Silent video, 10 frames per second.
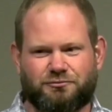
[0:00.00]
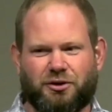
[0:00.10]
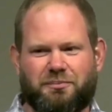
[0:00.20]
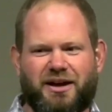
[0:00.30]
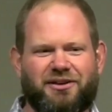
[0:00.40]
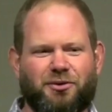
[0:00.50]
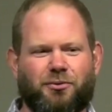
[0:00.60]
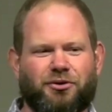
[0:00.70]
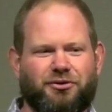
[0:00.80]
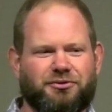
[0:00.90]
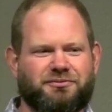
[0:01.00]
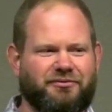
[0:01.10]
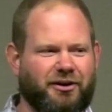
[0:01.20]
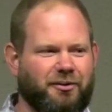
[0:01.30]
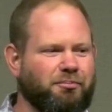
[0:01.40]
would make the world
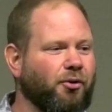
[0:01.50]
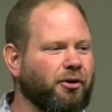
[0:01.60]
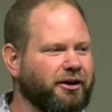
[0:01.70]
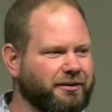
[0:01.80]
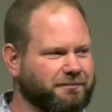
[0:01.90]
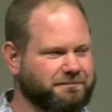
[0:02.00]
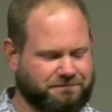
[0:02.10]
very boring,